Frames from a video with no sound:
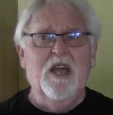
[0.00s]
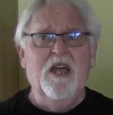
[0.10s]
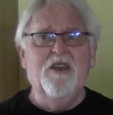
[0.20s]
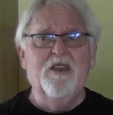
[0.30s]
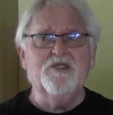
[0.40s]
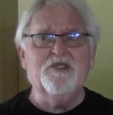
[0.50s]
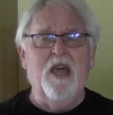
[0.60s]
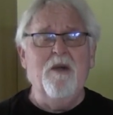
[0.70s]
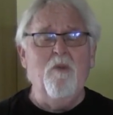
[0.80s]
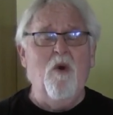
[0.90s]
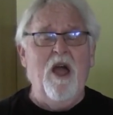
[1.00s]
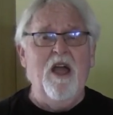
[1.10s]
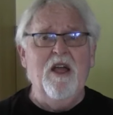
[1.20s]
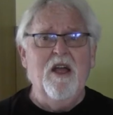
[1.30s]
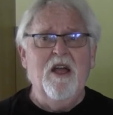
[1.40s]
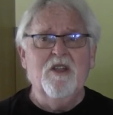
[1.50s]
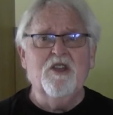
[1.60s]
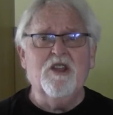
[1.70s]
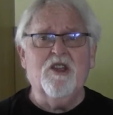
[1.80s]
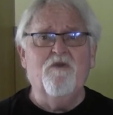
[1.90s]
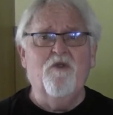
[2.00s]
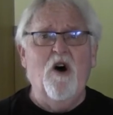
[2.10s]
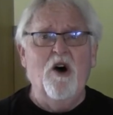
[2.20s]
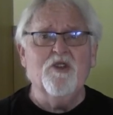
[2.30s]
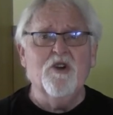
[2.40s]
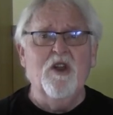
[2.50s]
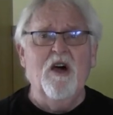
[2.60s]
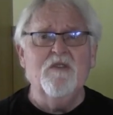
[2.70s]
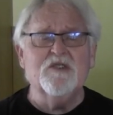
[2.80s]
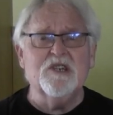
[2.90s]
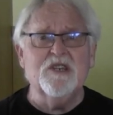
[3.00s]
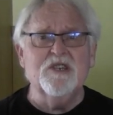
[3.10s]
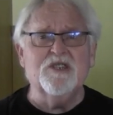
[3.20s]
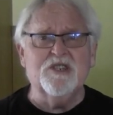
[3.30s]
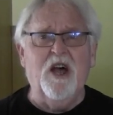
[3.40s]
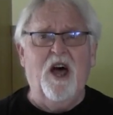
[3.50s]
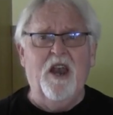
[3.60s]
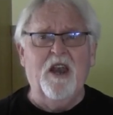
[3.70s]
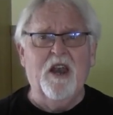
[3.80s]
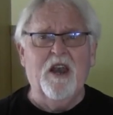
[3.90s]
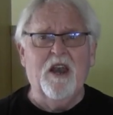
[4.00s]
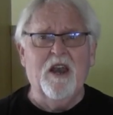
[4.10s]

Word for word: in the same way that the Father loves his Son.